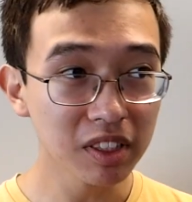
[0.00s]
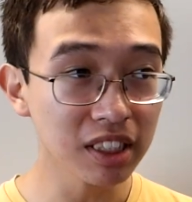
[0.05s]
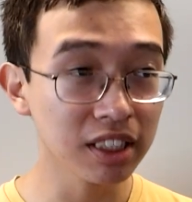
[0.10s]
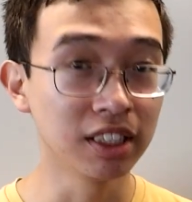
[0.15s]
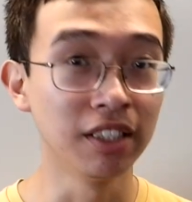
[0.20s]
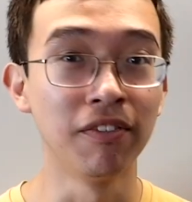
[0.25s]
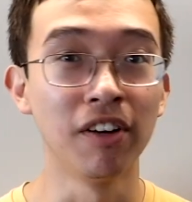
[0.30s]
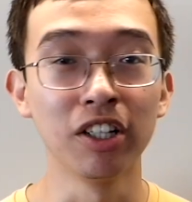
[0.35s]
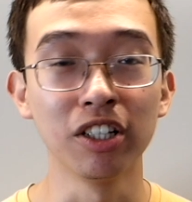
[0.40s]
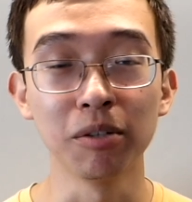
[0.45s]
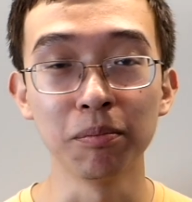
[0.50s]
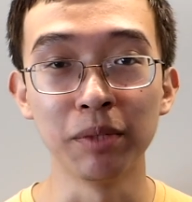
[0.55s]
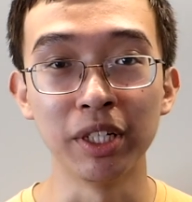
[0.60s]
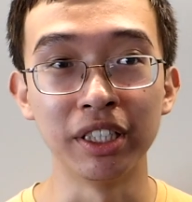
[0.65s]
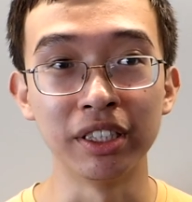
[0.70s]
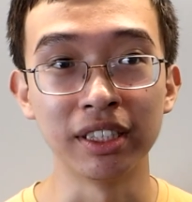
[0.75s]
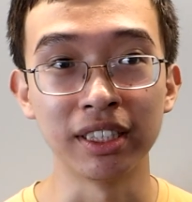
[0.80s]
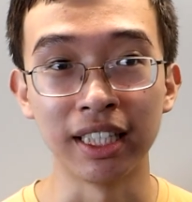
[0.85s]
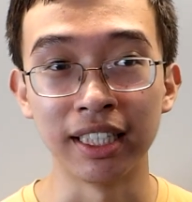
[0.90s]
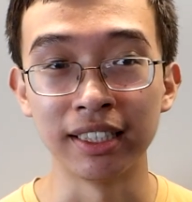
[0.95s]

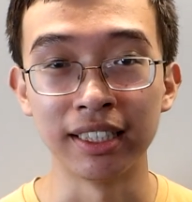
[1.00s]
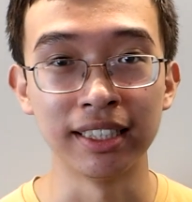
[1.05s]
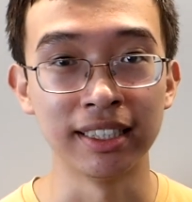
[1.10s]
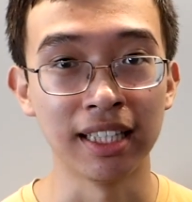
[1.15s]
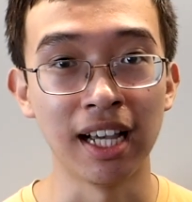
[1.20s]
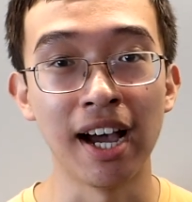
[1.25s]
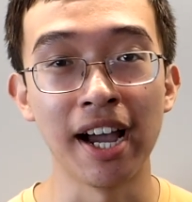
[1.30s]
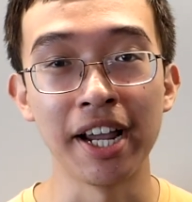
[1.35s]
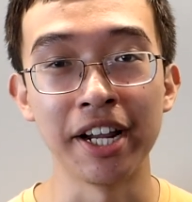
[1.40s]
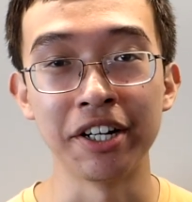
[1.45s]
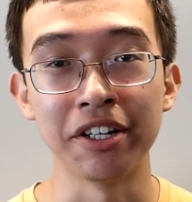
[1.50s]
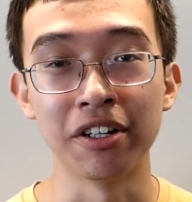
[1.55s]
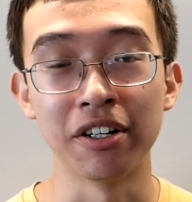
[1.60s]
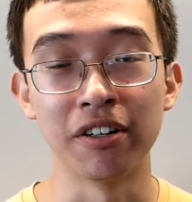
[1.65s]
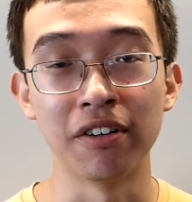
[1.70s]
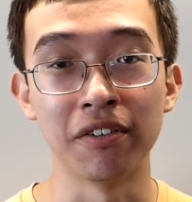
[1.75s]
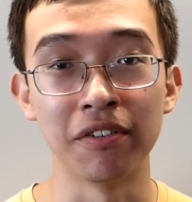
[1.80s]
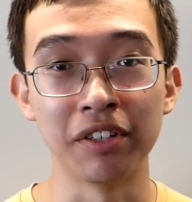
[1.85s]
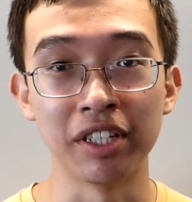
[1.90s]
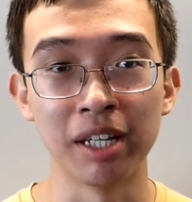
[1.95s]
development and design
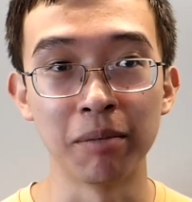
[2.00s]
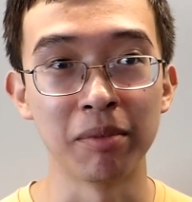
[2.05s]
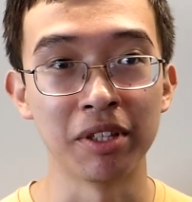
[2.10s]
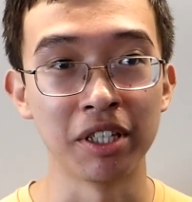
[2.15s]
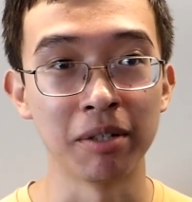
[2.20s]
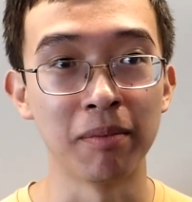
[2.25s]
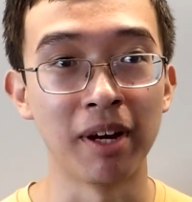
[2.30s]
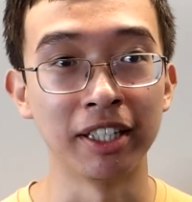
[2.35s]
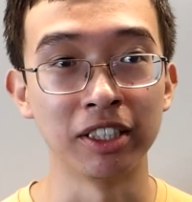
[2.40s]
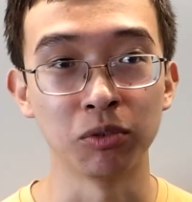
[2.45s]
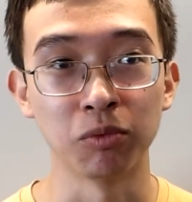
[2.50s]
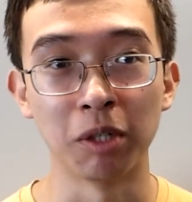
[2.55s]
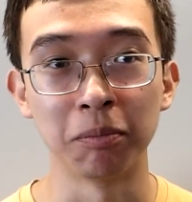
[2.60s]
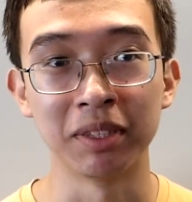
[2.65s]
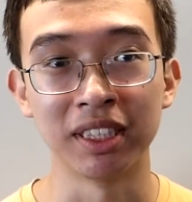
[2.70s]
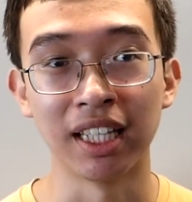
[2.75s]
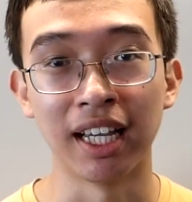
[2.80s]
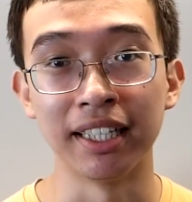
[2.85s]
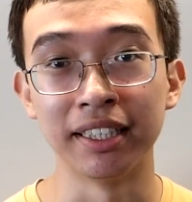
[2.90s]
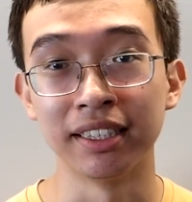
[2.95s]
of the Empathy Bytes
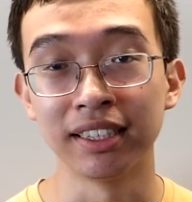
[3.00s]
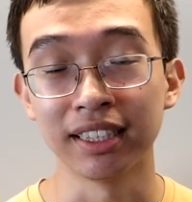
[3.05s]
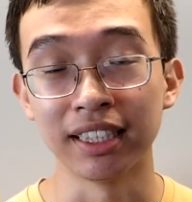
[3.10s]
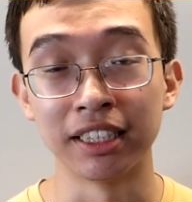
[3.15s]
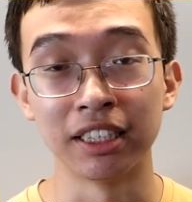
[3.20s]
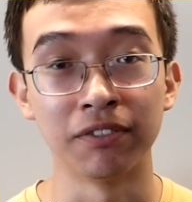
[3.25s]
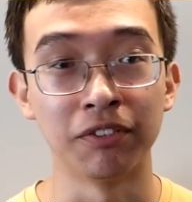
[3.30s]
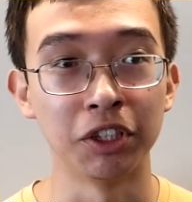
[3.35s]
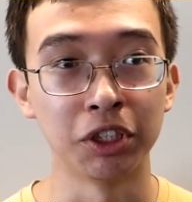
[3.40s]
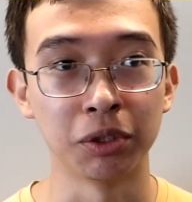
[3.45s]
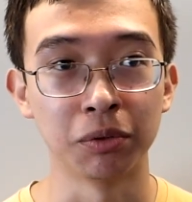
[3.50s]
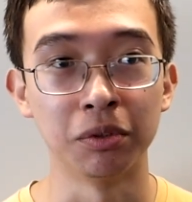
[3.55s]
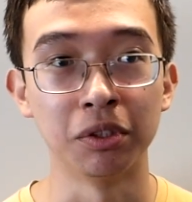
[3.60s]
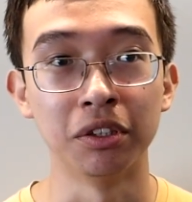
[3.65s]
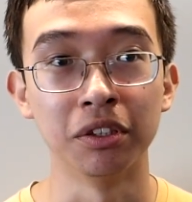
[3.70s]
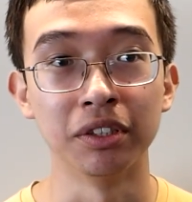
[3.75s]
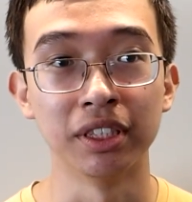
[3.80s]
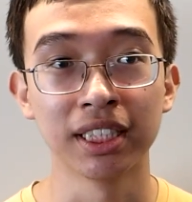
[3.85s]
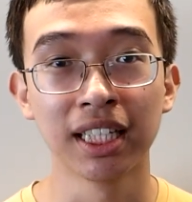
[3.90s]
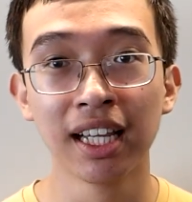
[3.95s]
websites, its
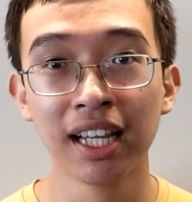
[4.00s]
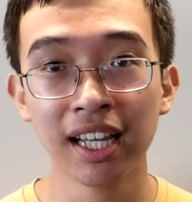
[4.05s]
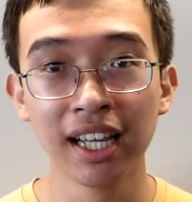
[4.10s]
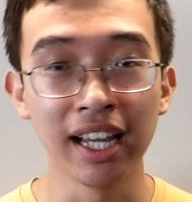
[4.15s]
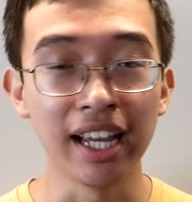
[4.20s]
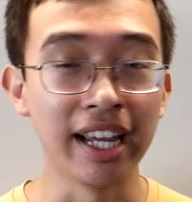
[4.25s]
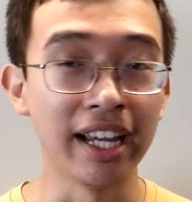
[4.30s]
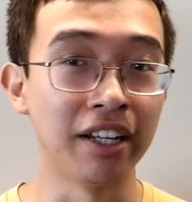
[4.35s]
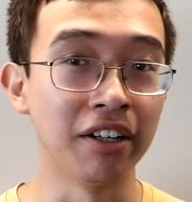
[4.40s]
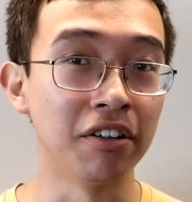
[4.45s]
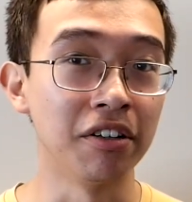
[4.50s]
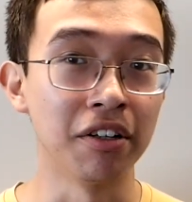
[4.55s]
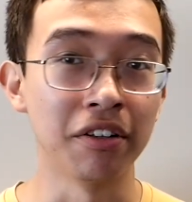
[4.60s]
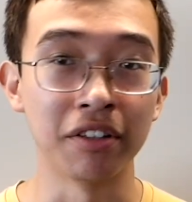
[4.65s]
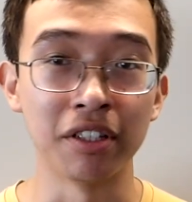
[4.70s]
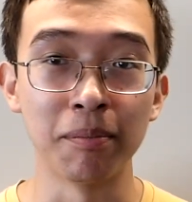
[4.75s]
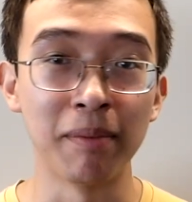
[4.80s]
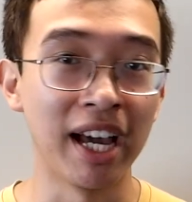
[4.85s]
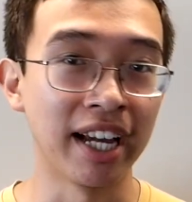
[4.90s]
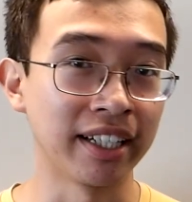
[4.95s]
visuals, and all of
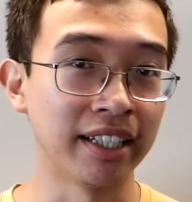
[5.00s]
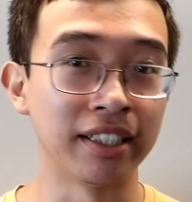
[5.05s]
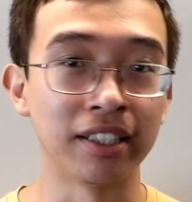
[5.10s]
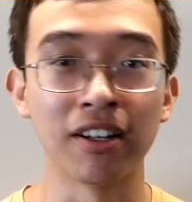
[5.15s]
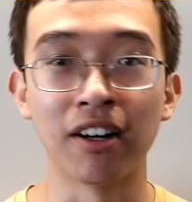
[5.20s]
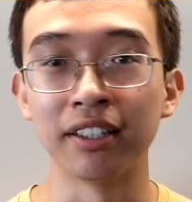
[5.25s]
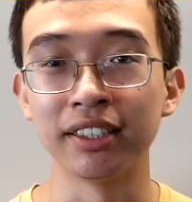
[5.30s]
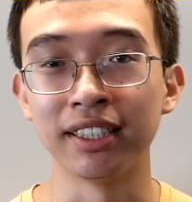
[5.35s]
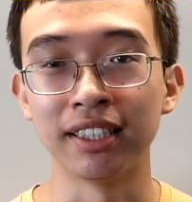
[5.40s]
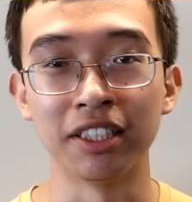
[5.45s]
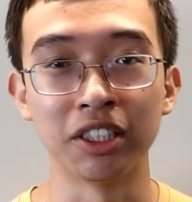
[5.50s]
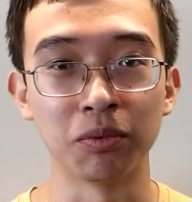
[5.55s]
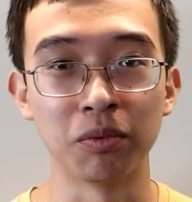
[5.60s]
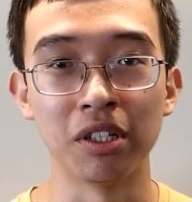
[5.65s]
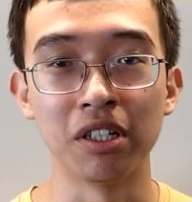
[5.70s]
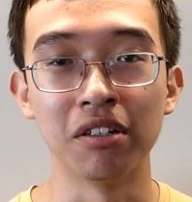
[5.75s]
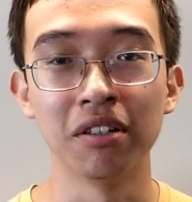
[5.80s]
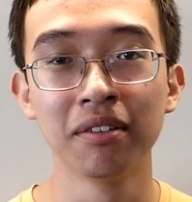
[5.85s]
the backend content as well.